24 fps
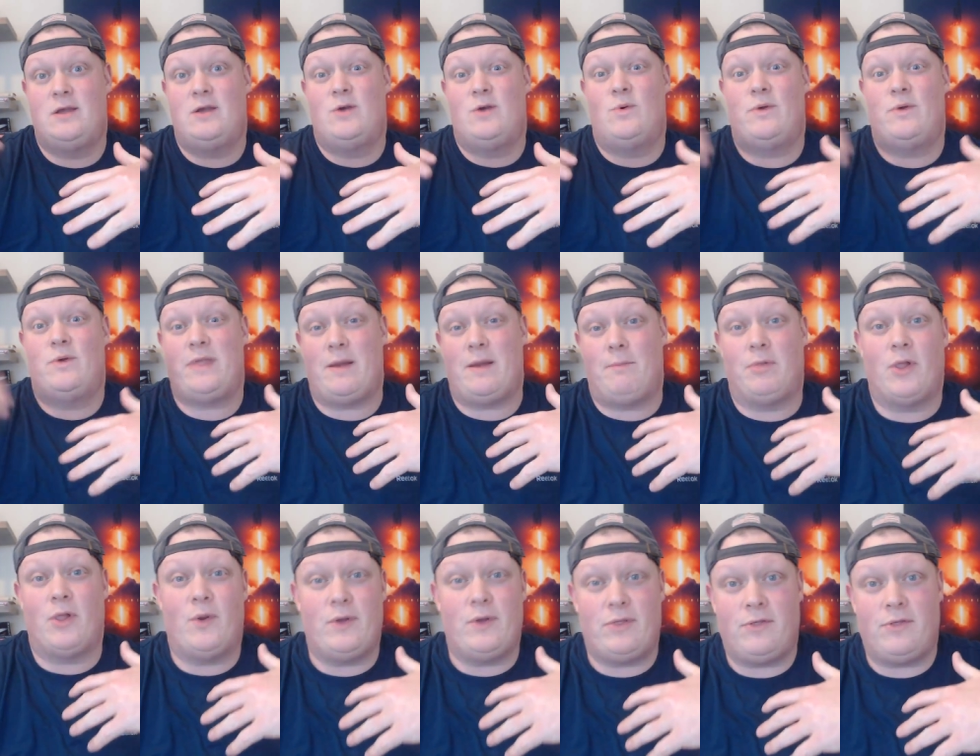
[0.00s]
without
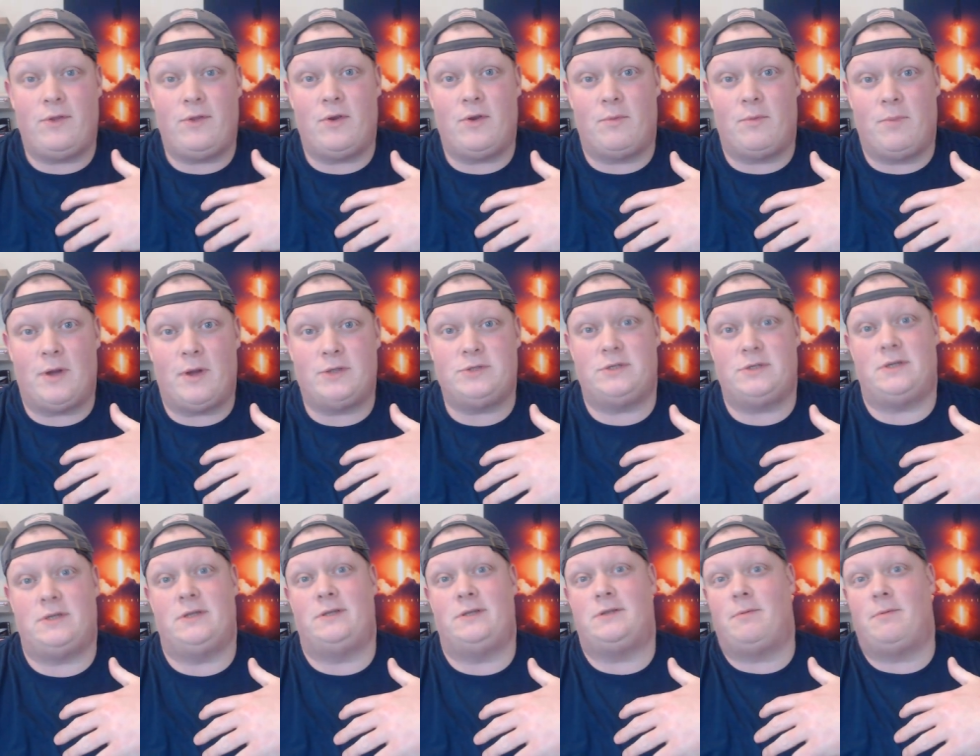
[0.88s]
blowing through your
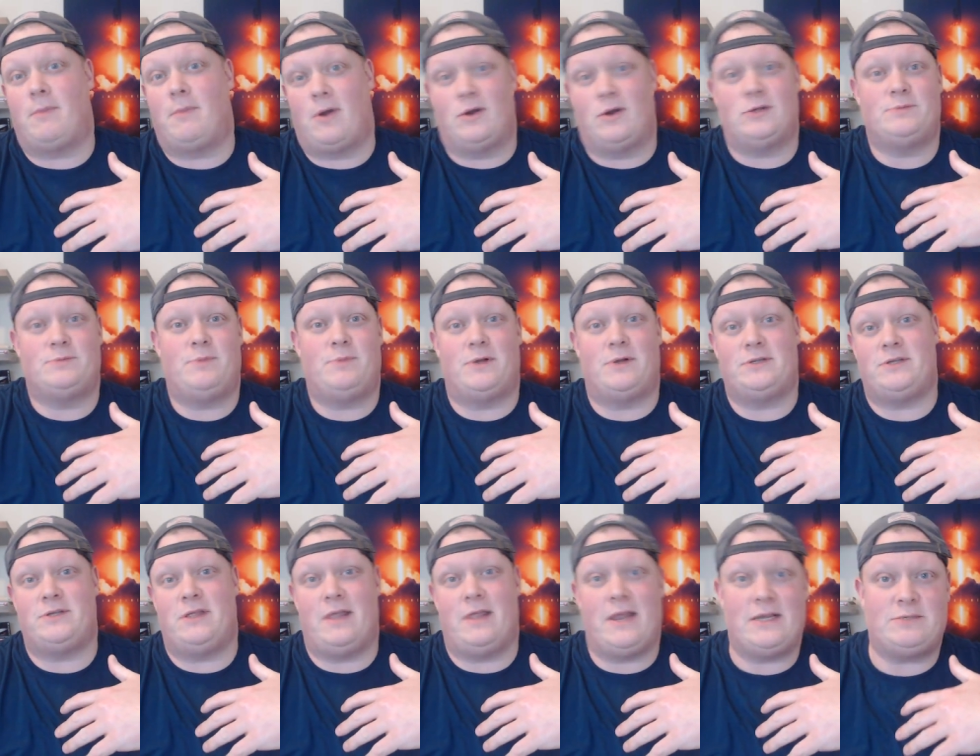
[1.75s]
budget and tomorrow's
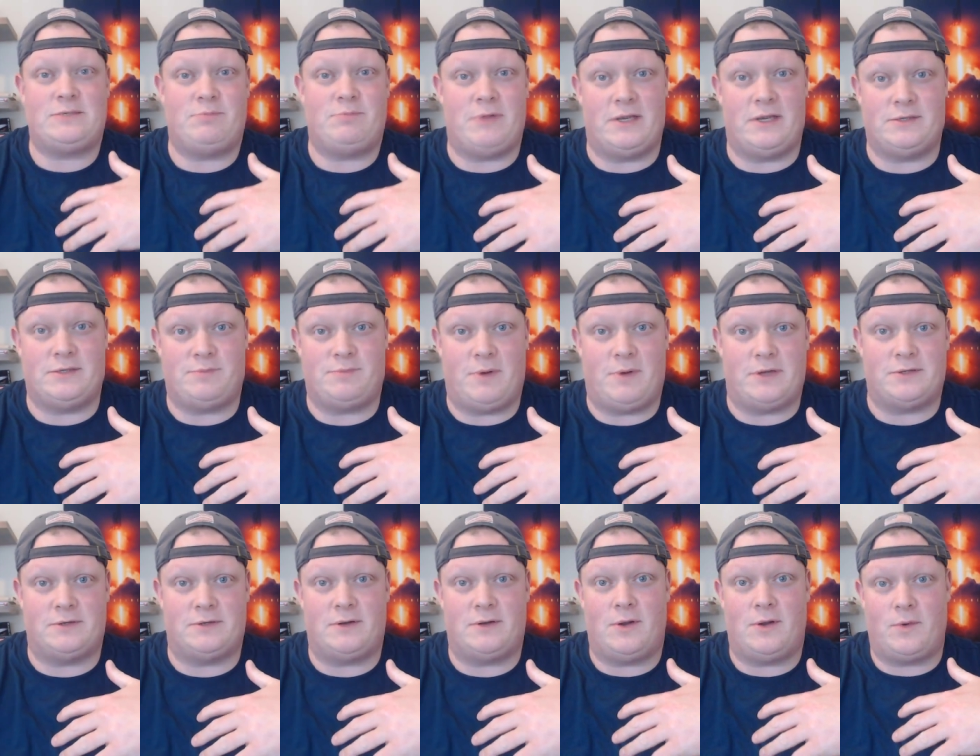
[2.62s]
budget and the next day's
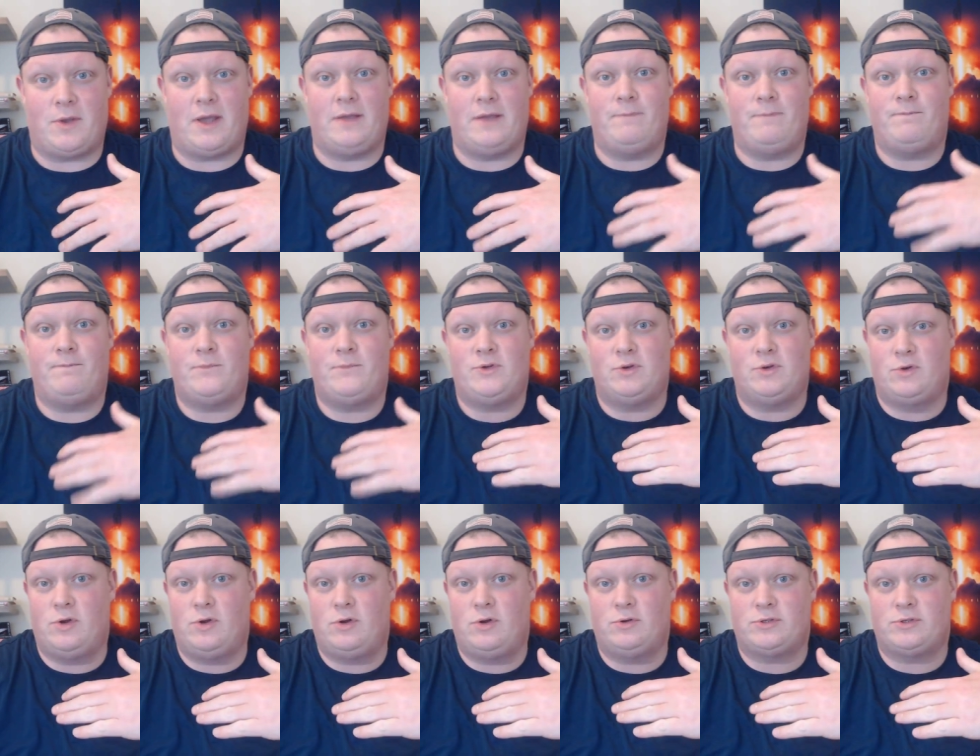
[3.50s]
budget. Okay. So
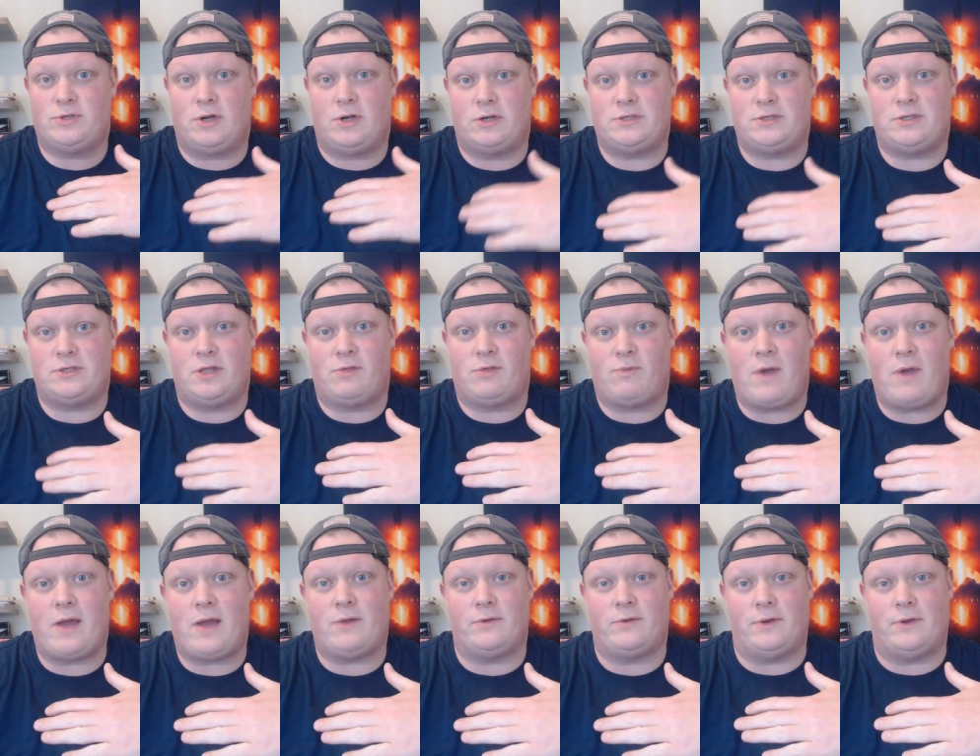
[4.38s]
Google starts to
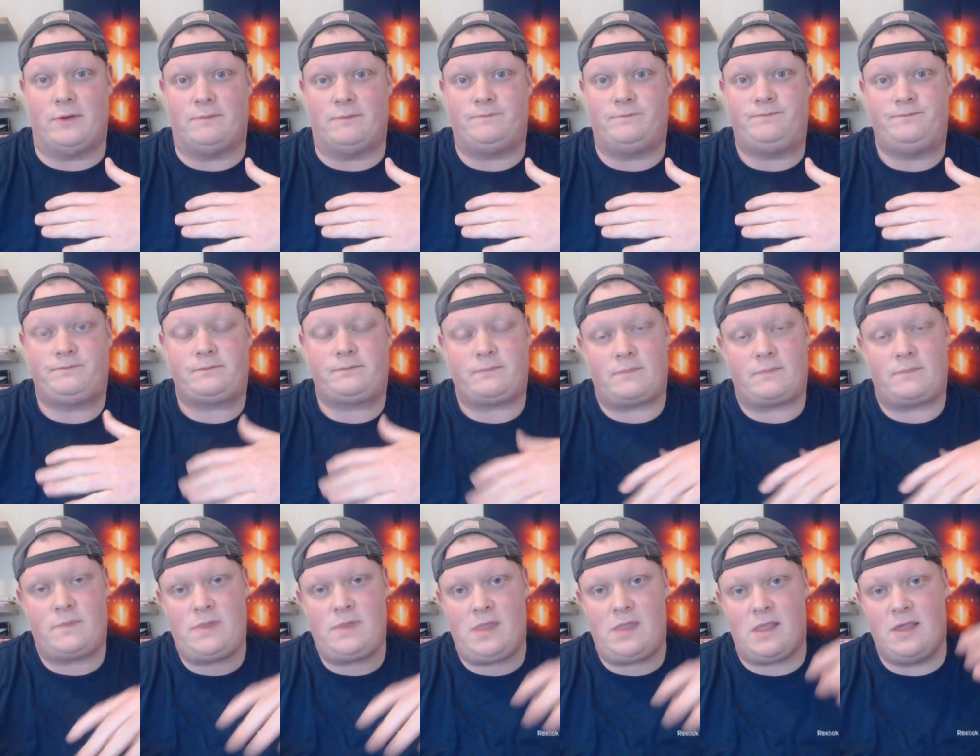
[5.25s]
throttle you.
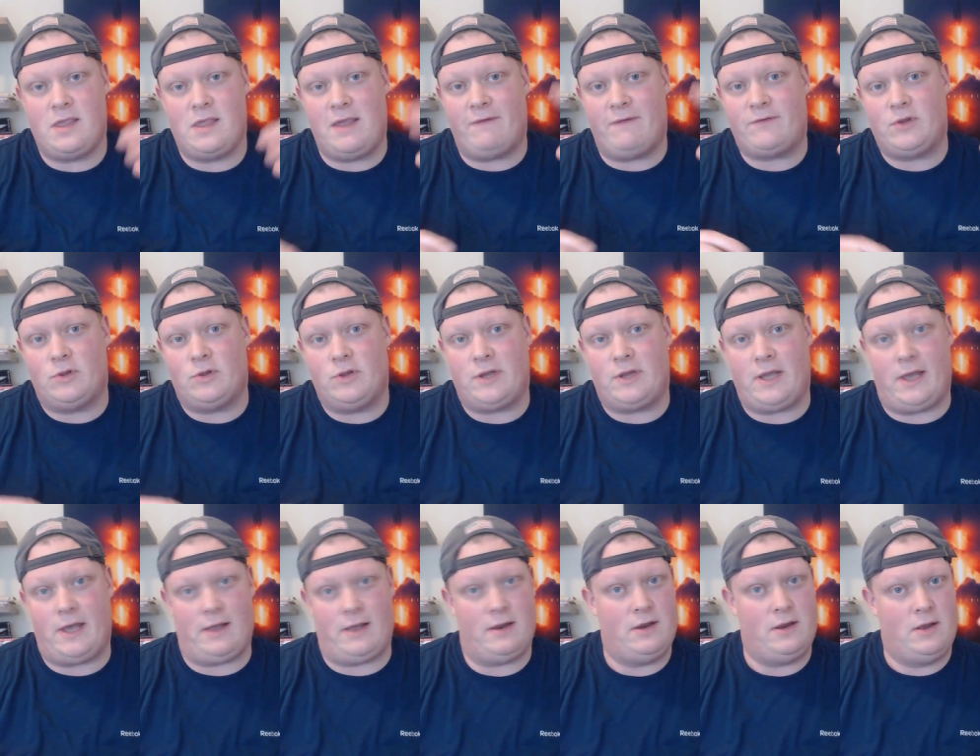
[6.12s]
You have to look
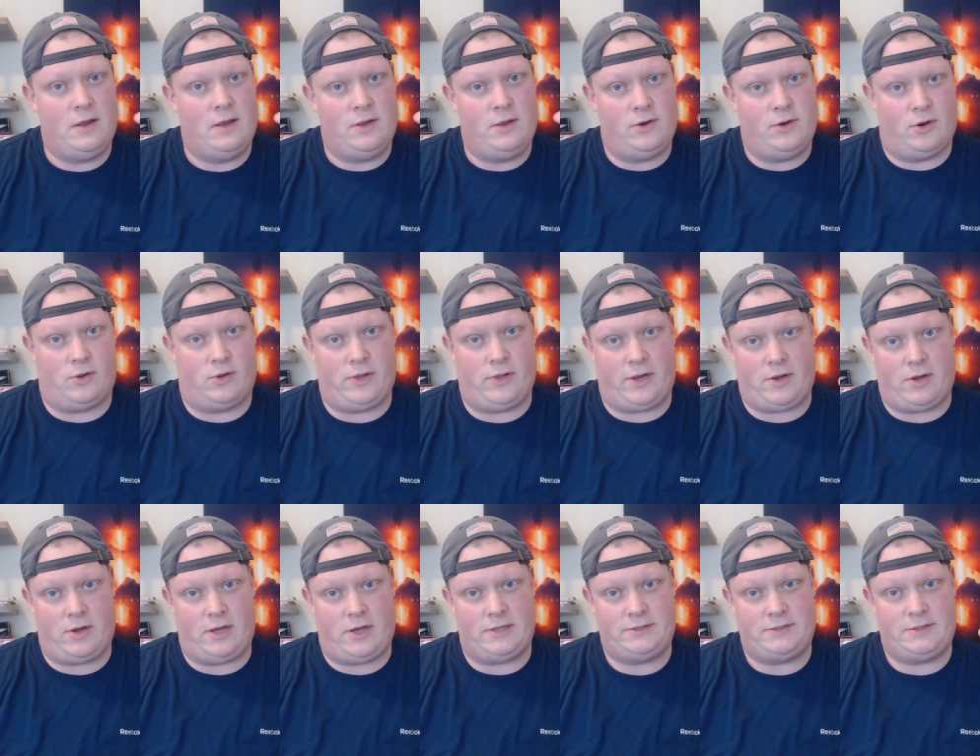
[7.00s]
at your click
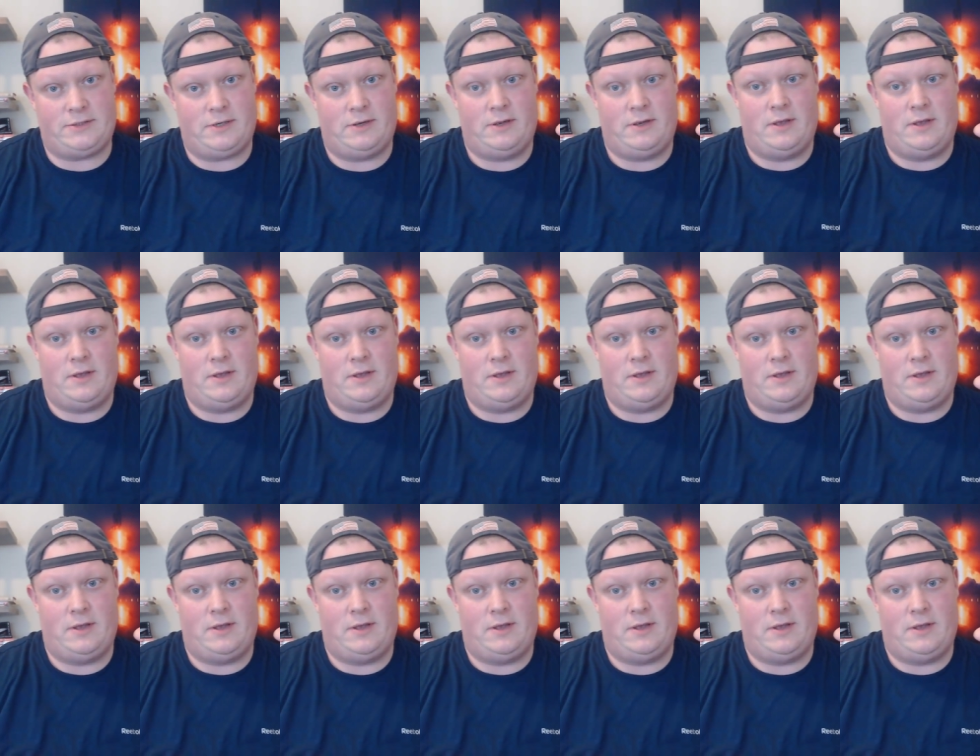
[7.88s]
cost,